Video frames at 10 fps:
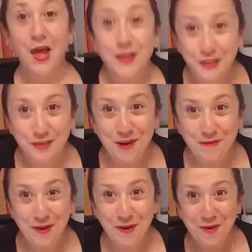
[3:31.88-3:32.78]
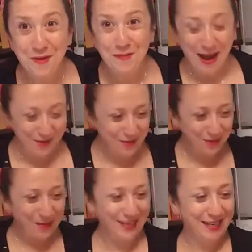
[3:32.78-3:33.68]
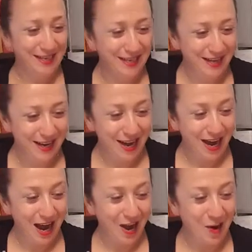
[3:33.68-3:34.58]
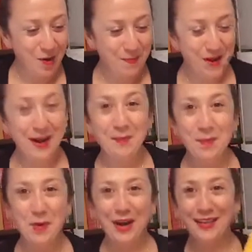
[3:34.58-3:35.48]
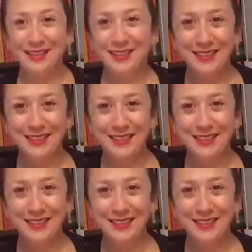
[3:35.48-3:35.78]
So I've got all the panels ready. I open up one